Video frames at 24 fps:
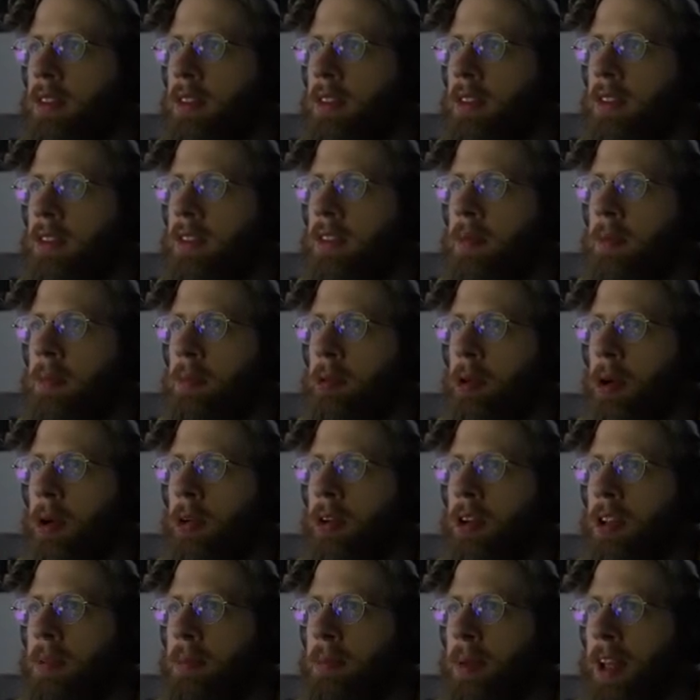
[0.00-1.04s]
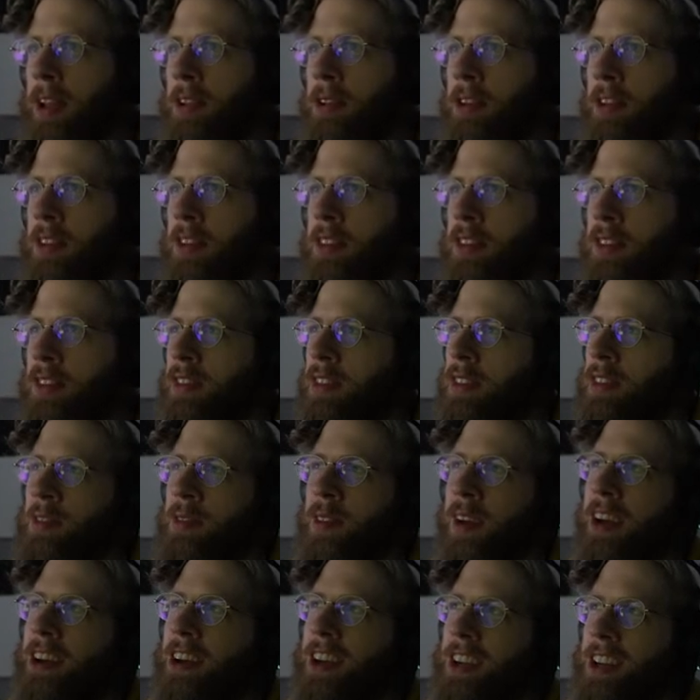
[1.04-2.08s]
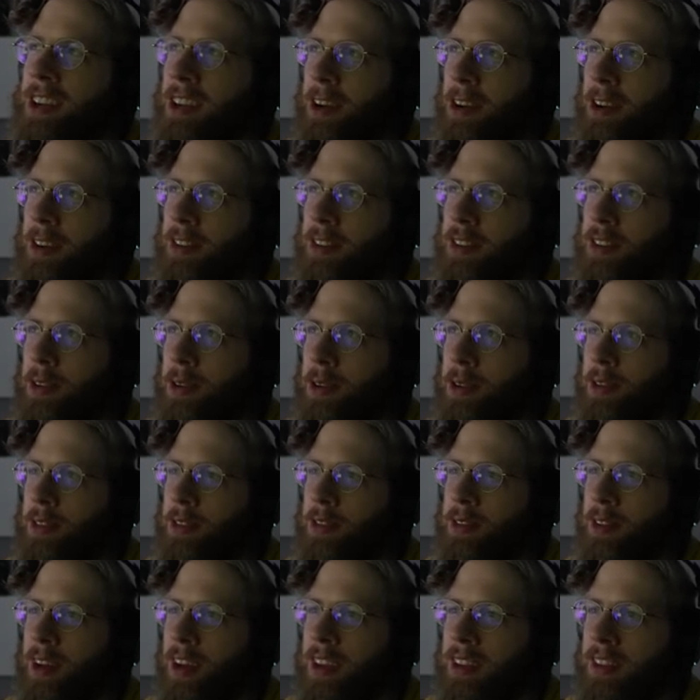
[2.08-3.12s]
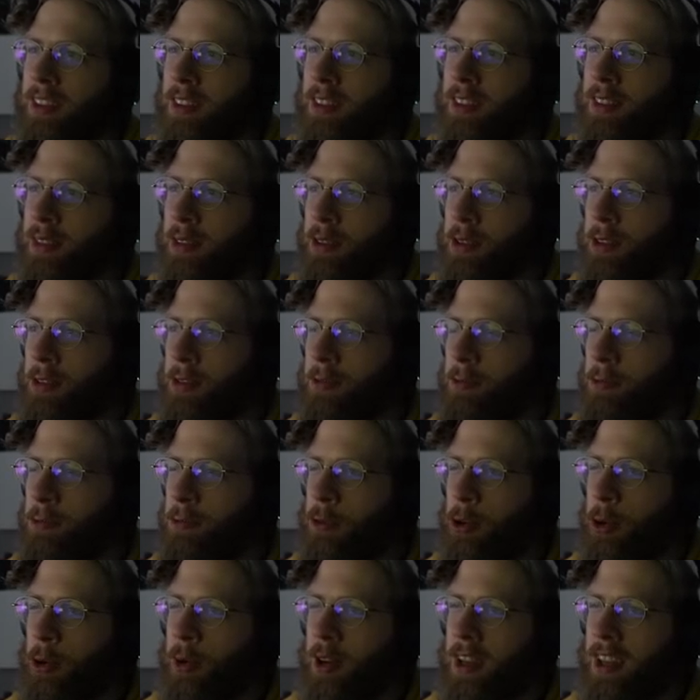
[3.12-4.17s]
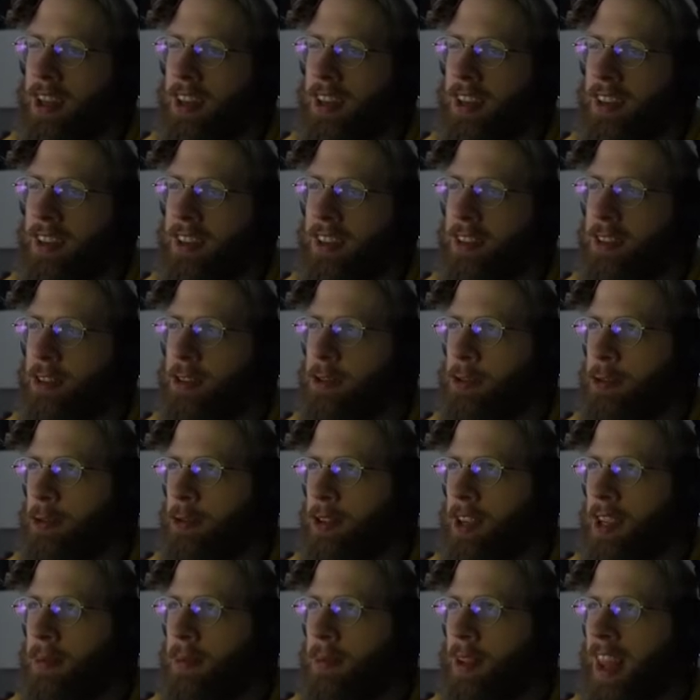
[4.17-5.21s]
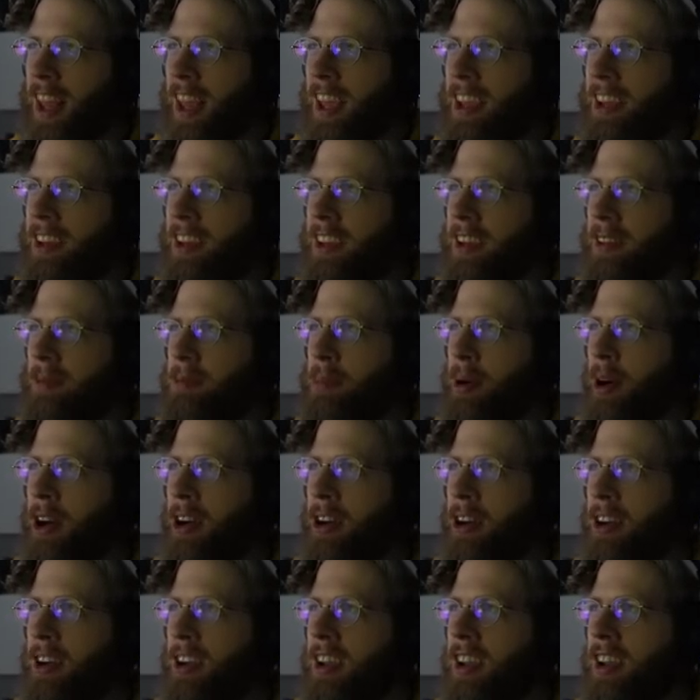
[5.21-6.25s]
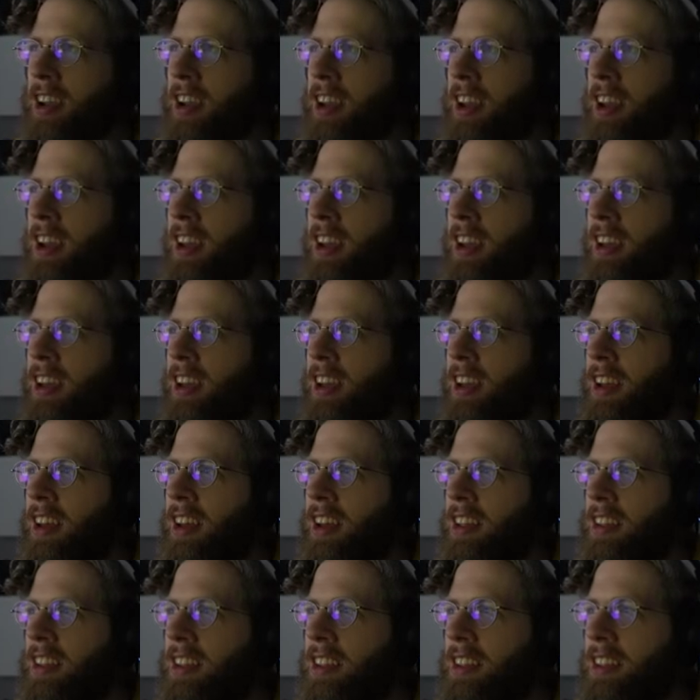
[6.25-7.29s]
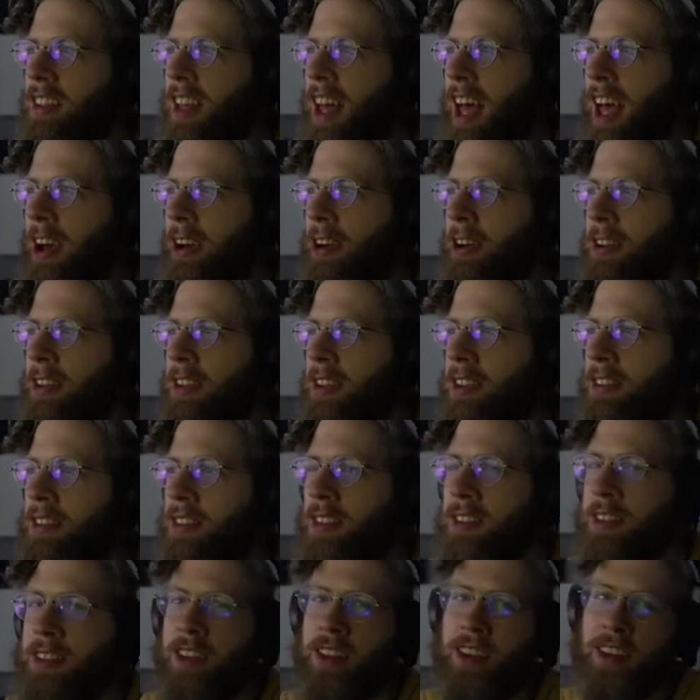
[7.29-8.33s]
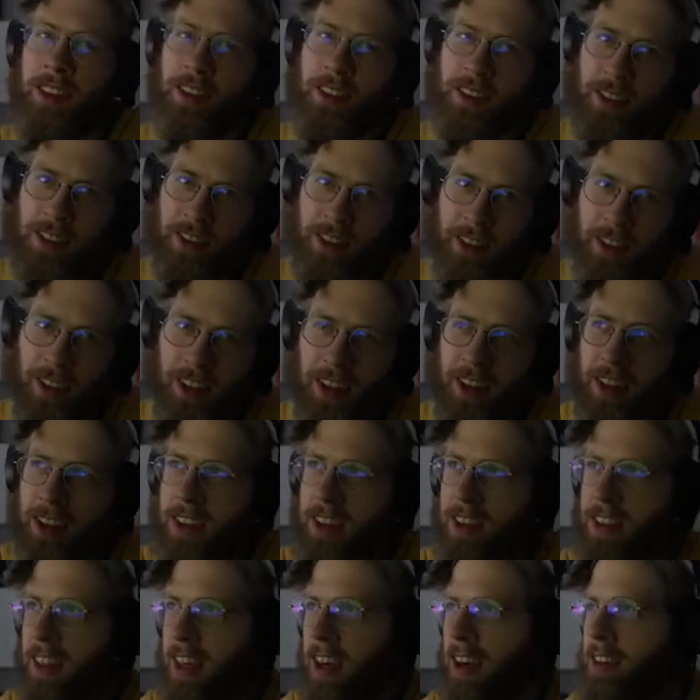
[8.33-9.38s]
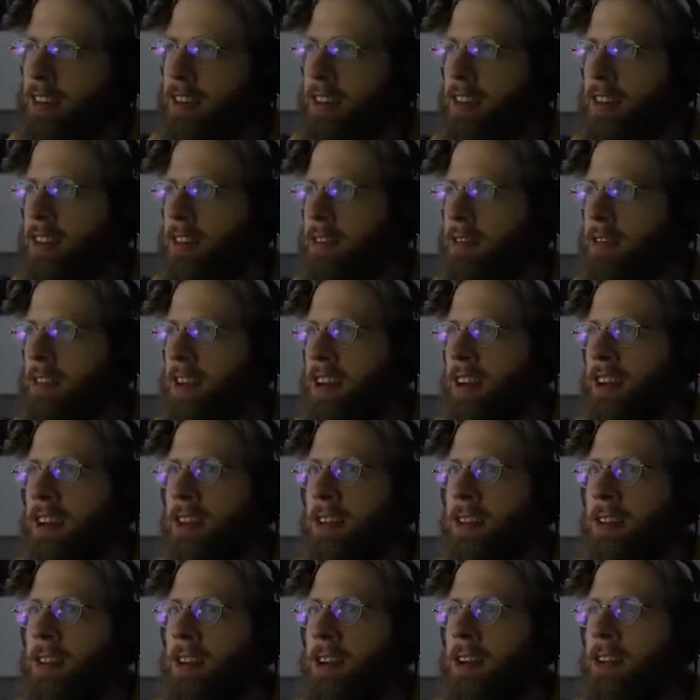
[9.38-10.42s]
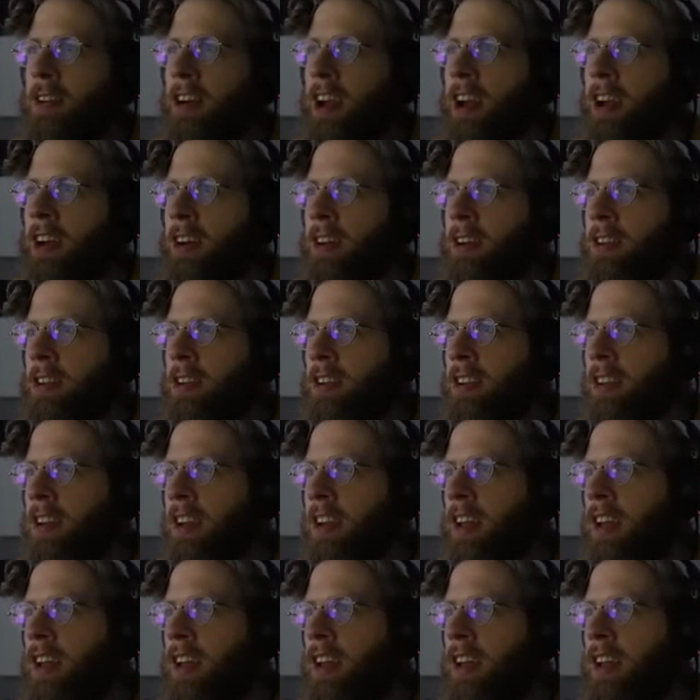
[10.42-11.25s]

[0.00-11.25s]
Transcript: Some broken benches. This is very Dark Souls, right? This sort of ruined, dreamlike park how could this exist? Thousands of feet under the ground.